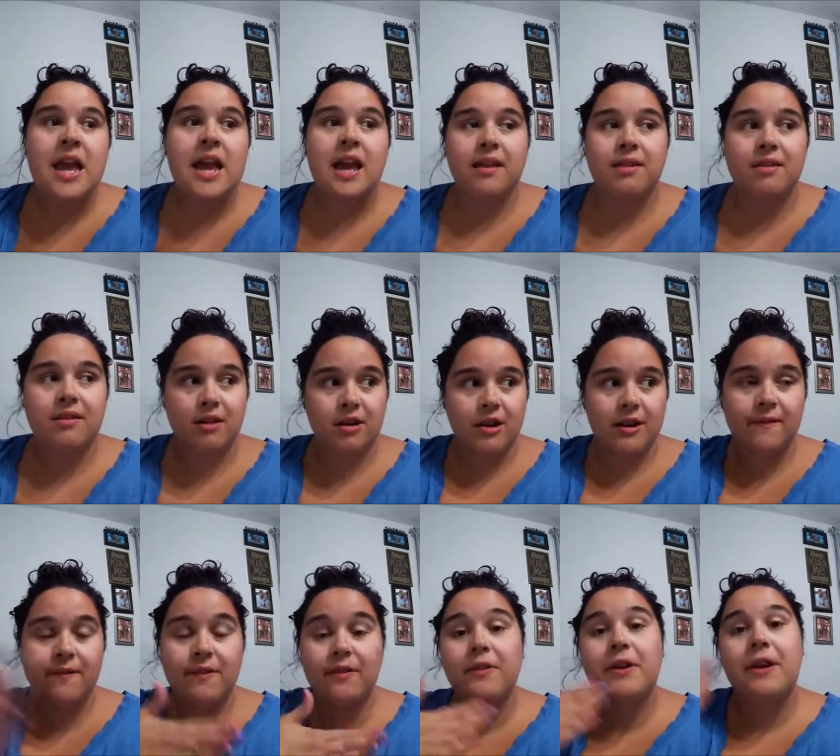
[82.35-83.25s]
and sorry
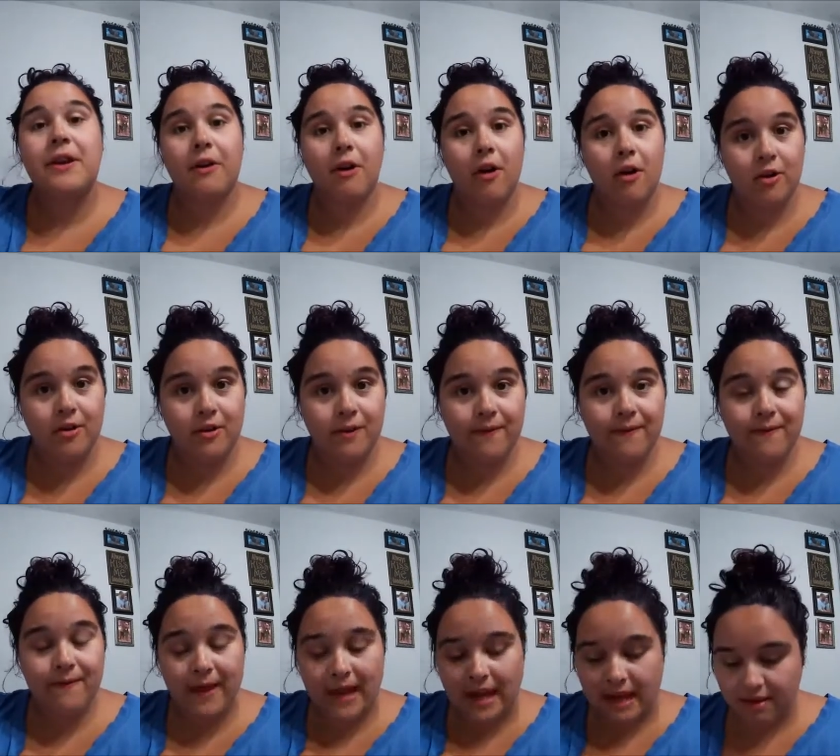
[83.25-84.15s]
if you hear all the
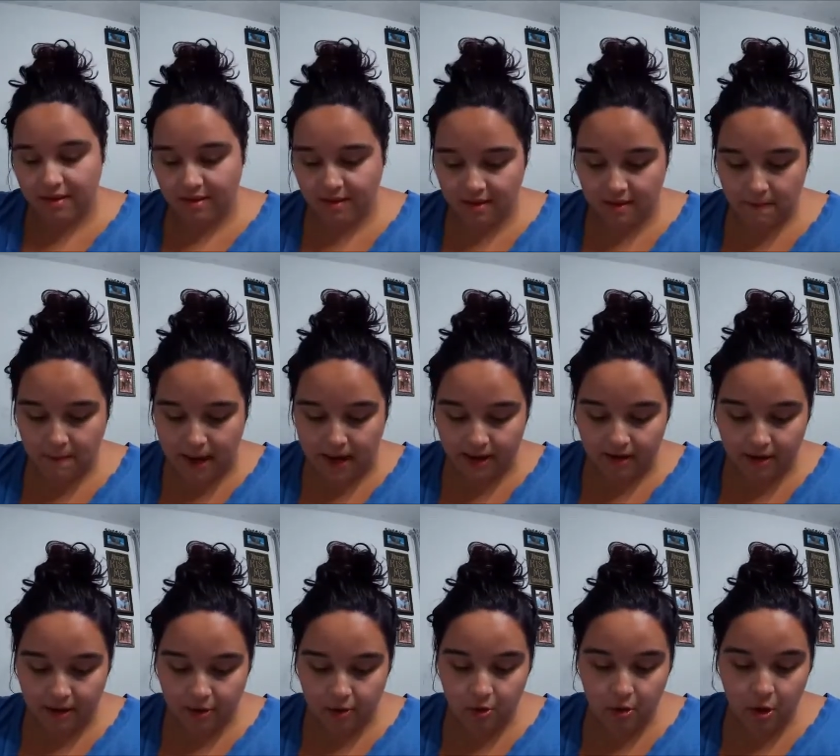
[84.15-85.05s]
fans in the
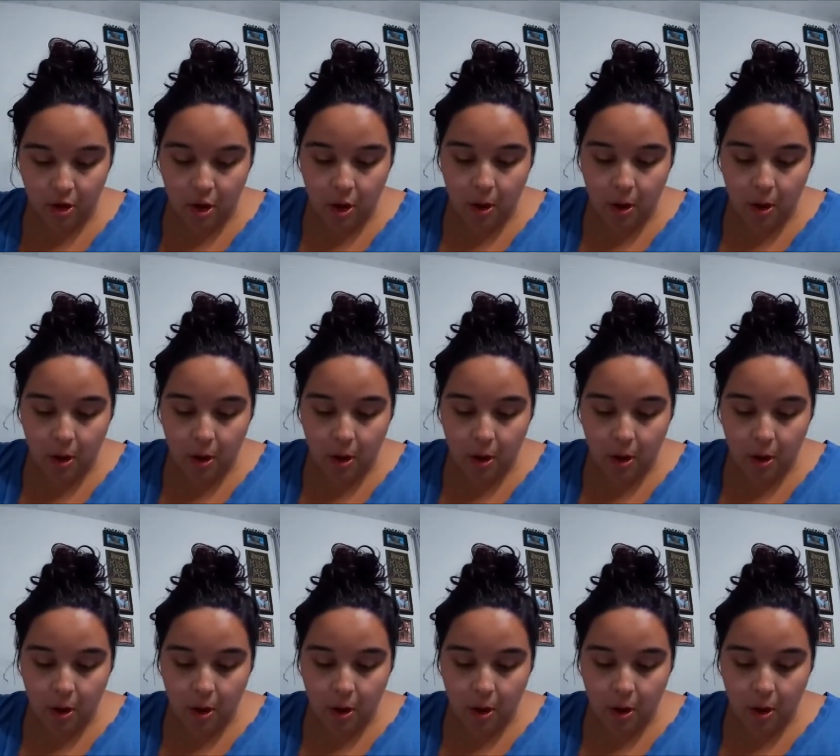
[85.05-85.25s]
background,